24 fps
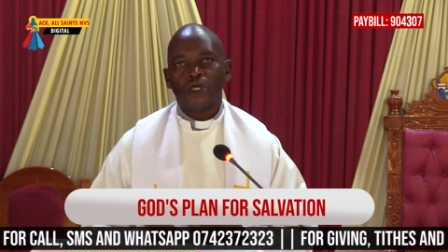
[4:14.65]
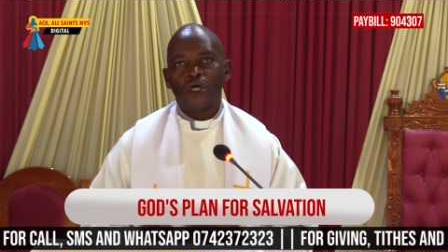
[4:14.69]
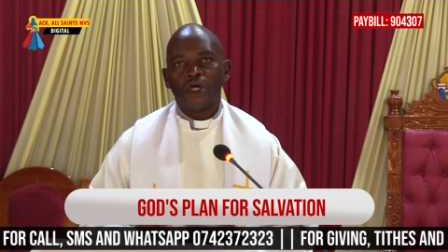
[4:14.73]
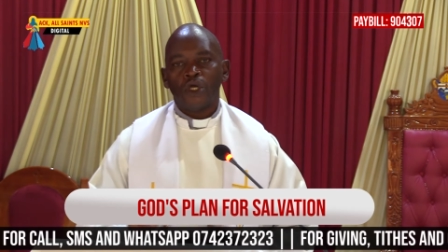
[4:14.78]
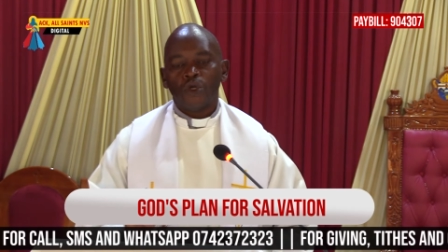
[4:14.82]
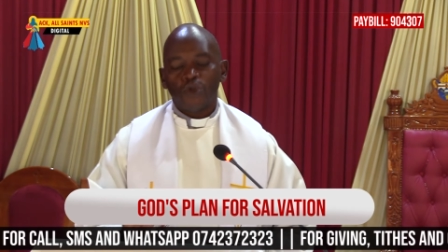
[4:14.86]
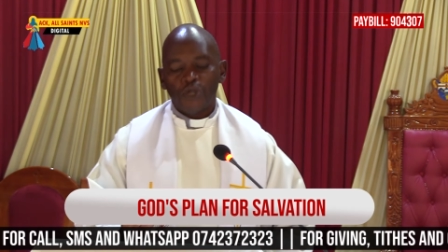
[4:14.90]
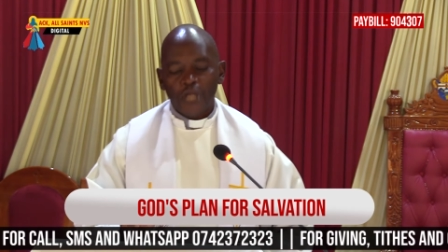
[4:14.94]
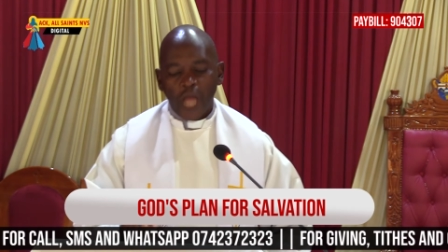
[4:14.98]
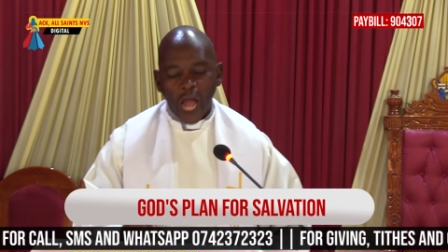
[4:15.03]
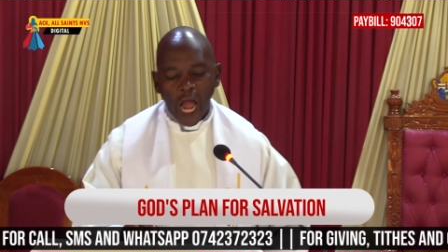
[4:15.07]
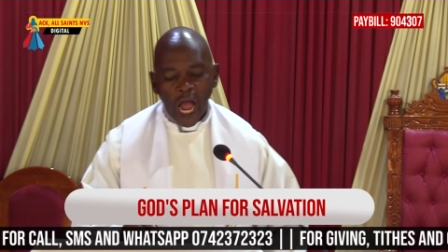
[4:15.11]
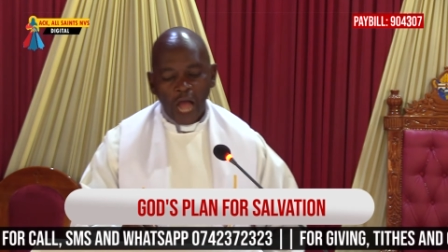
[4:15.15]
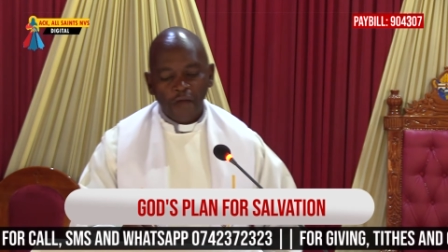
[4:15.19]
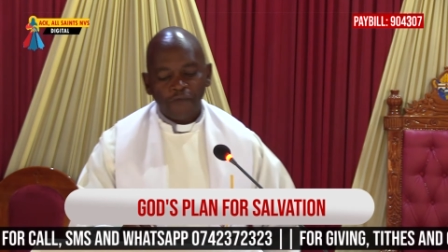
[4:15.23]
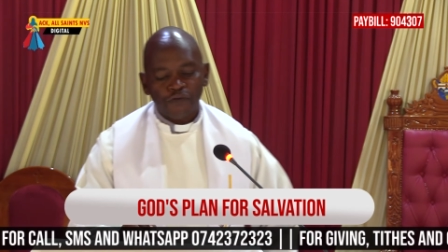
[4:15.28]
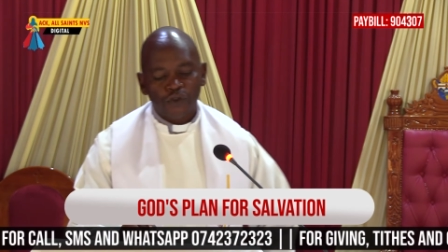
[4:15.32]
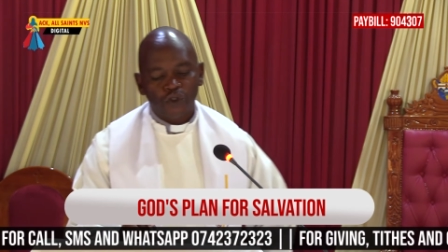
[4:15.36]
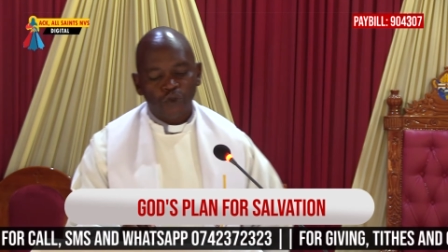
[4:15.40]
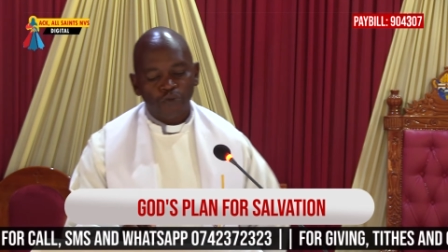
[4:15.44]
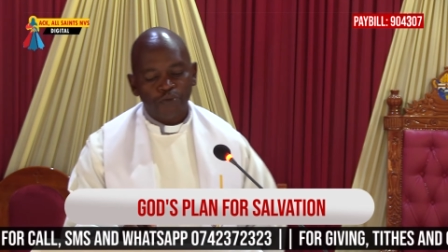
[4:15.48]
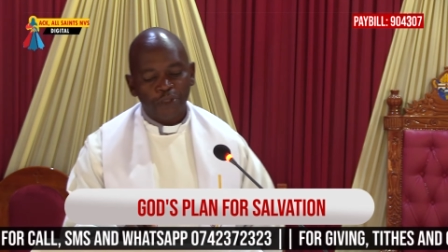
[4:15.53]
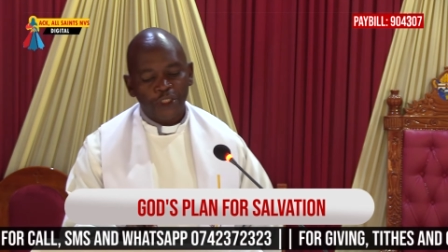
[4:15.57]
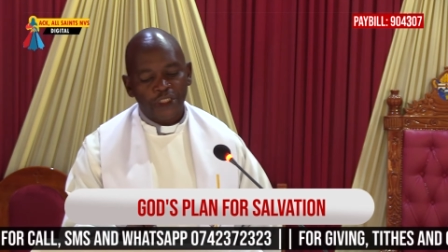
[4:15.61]
He would have
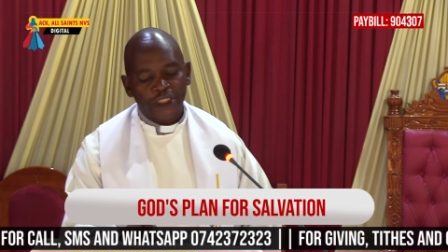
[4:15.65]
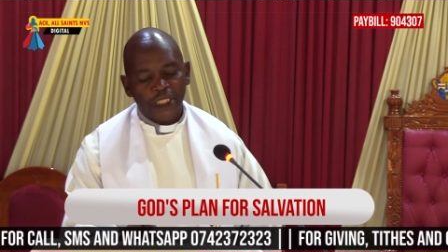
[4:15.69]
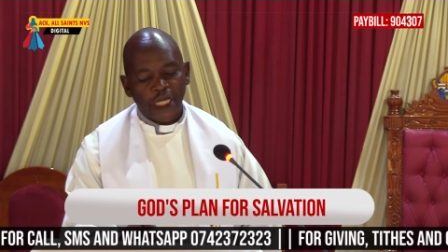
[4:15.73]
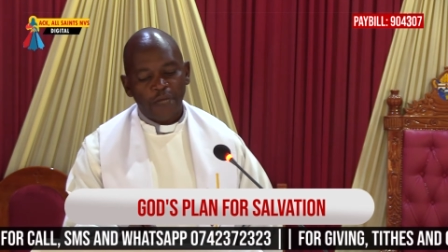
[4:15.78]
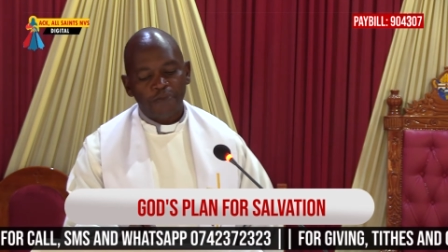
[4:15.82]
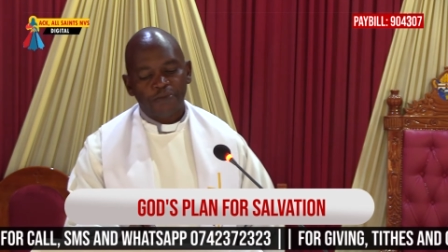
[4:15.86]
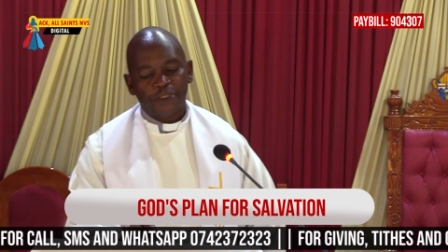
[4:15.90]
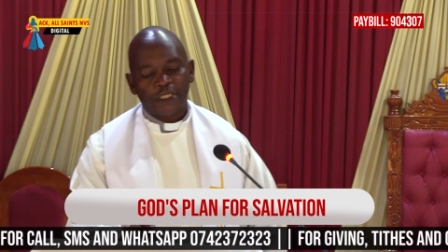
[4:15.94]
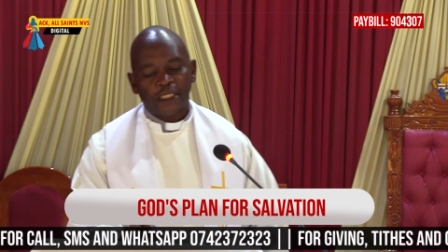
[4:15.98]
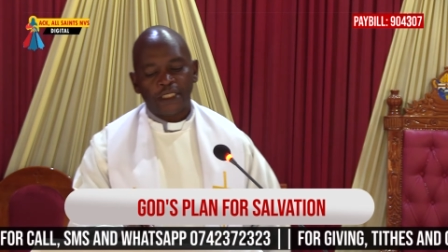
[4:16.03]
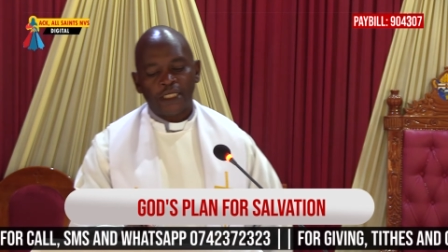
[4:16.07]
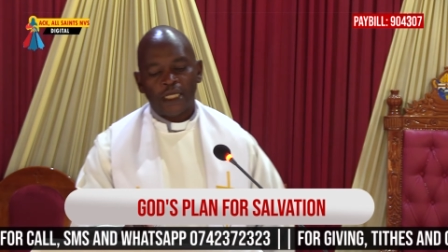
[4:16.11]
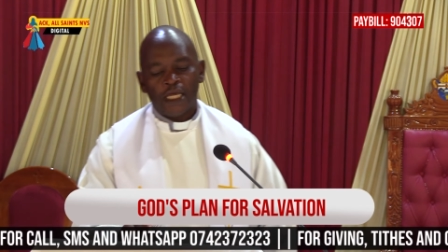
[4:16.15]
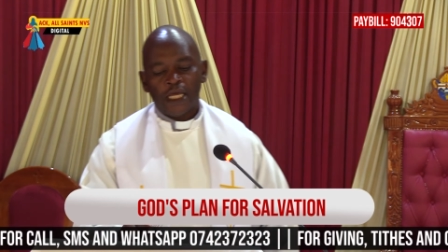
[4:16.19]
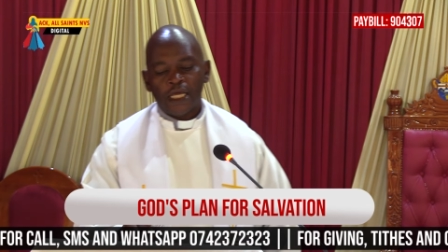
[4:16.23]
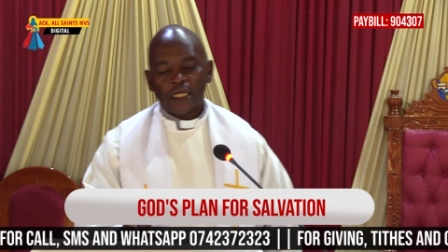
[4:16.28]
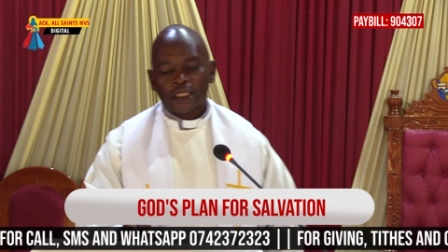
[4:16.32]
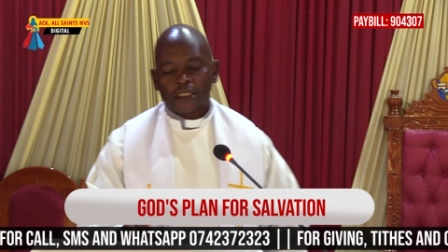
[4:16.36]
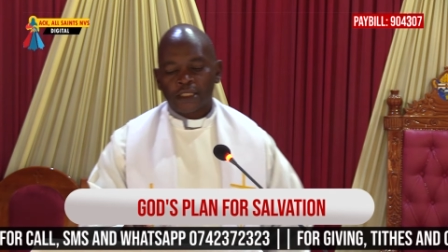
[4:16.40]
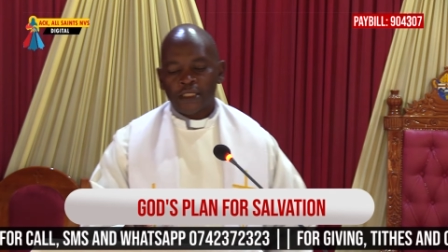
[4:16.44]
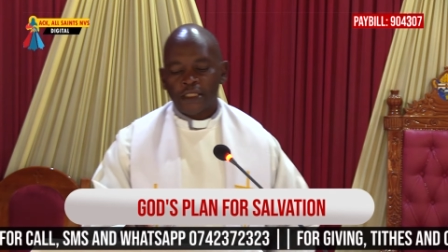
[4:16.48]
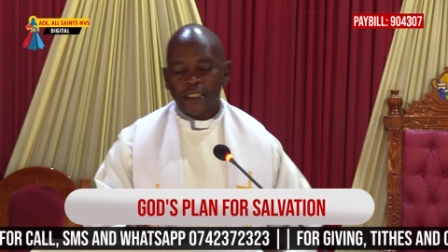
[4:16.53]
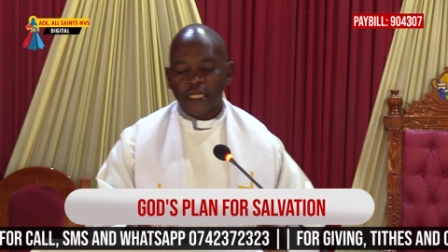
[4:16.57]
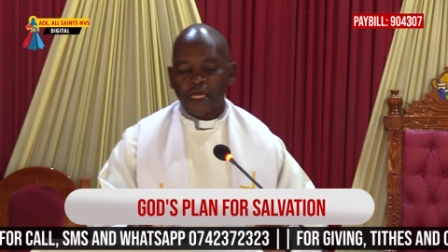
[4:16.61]
to be tempted
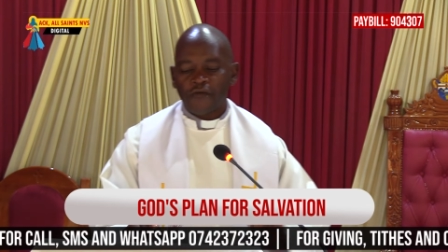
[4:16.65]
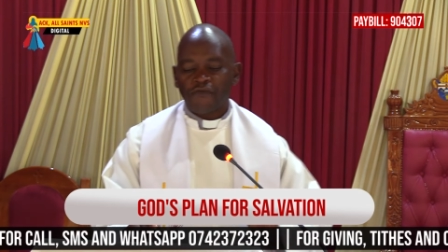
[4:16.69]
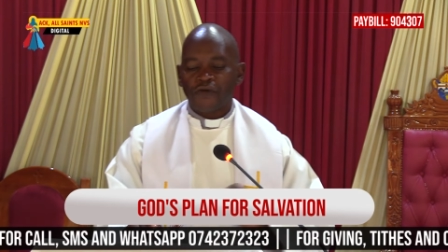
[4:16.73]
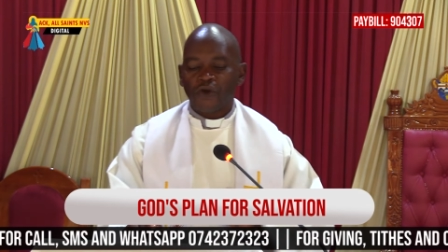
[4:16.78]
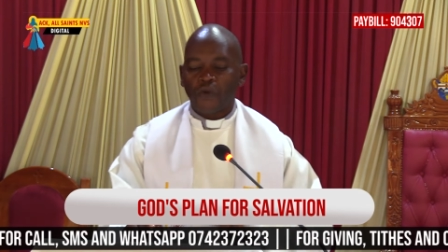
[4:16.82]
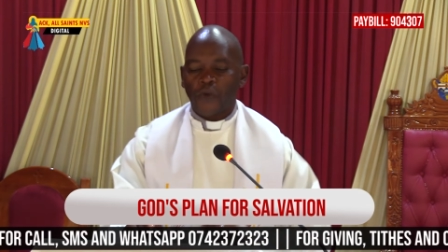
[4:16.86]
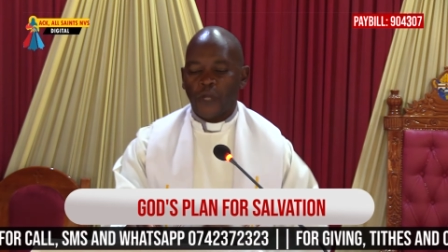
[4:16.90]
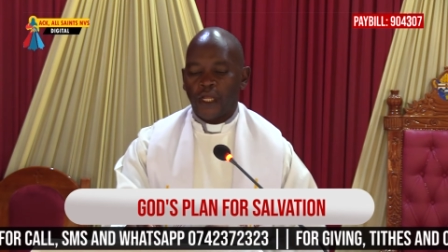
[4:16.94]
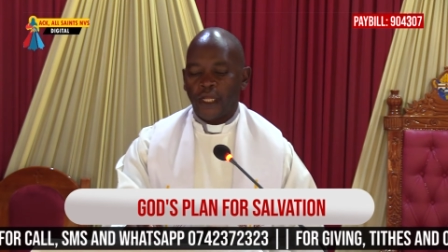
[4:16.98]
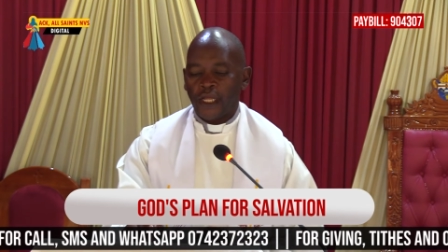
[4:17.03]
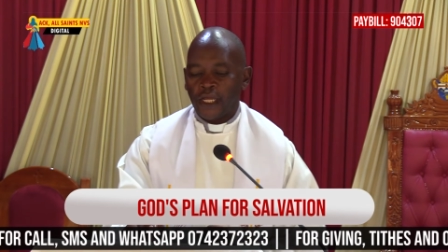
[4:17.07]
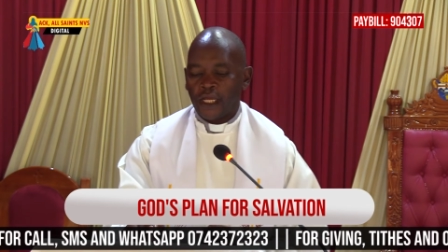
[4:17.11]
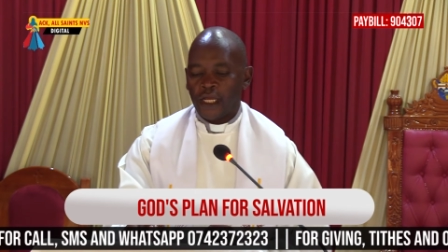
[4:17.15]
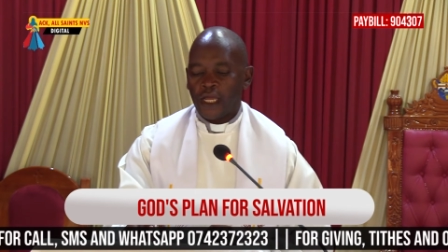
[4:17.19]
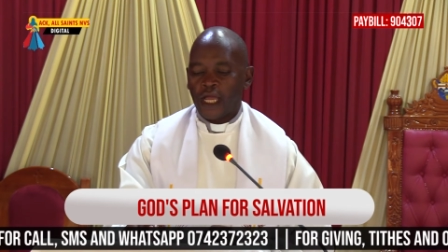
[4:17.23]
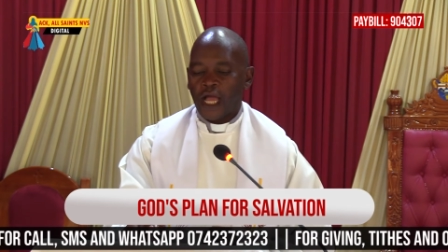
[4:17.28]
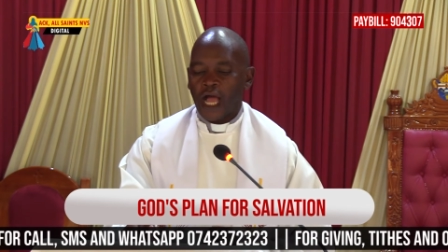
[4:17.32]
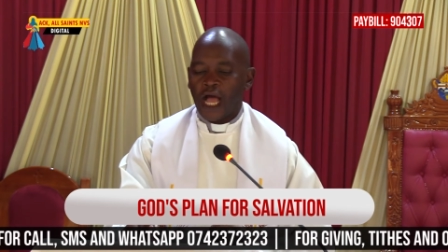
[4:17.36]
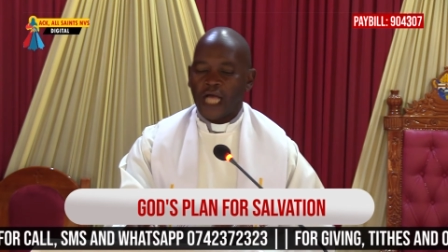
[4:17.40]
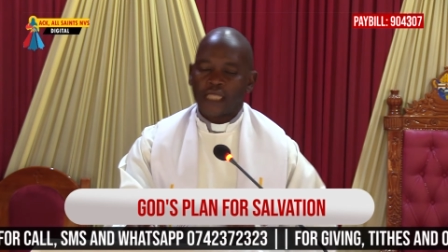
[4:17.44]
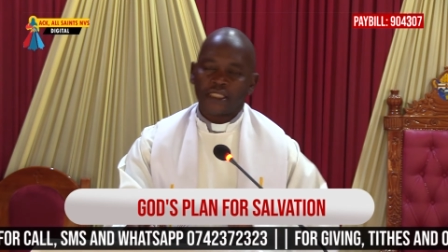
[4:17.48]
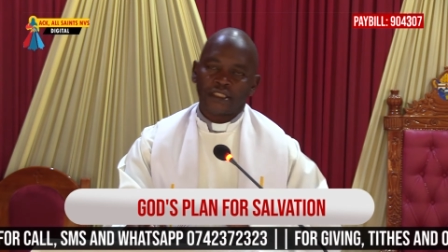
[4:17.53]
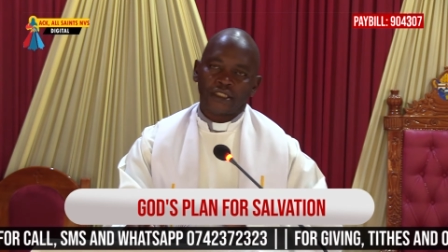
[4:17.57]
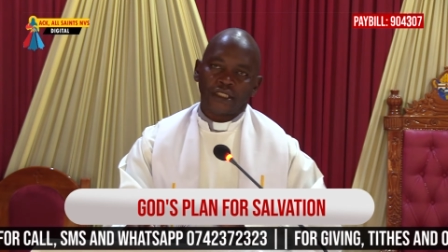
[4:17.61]
in every way
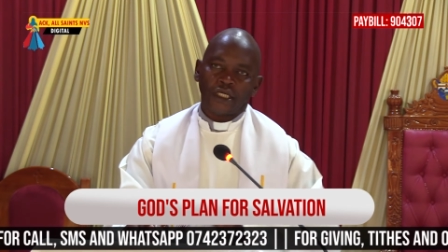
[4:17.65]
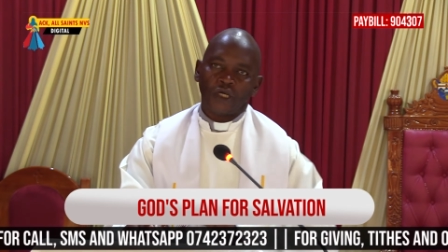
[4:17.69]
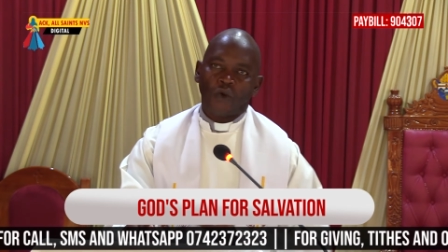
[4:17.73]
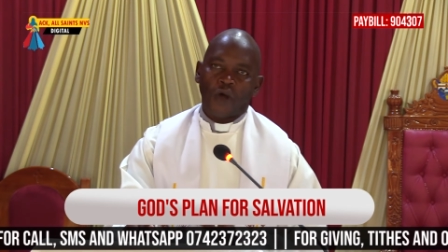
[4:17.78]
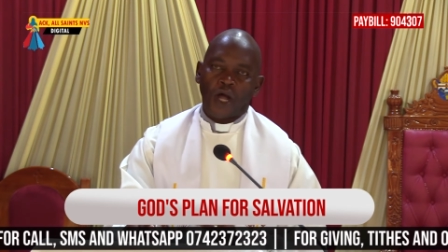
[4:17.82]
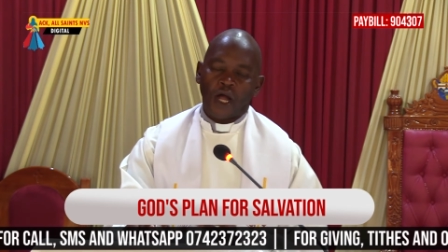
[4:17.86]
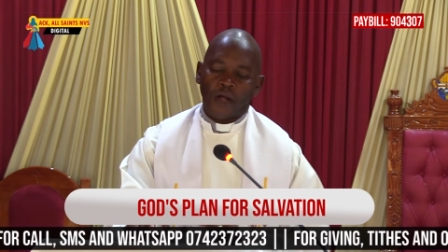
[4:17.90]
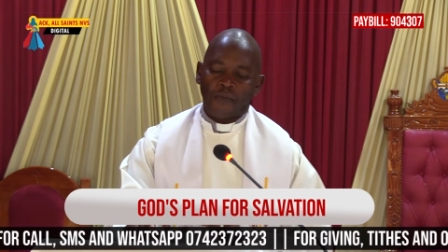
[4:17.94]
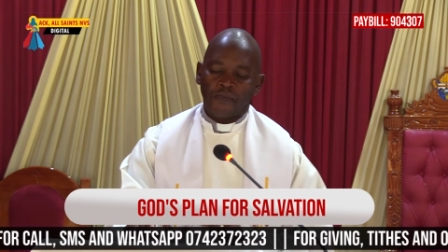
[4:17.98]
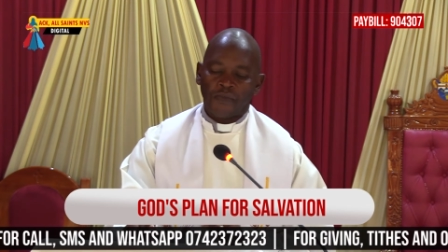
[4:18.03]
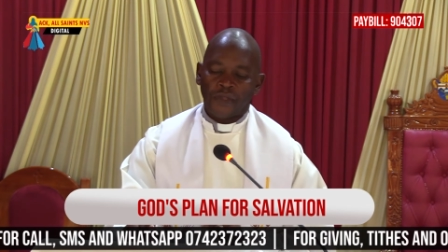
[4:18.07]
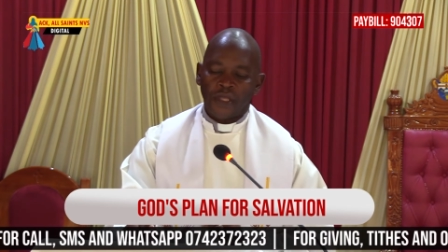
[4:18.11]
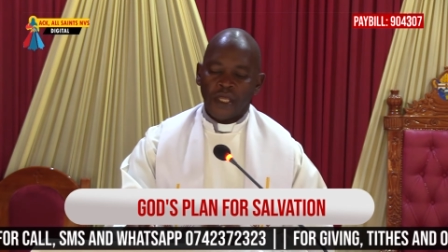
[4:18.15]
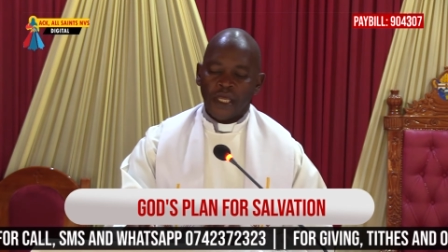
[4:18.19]
as they were,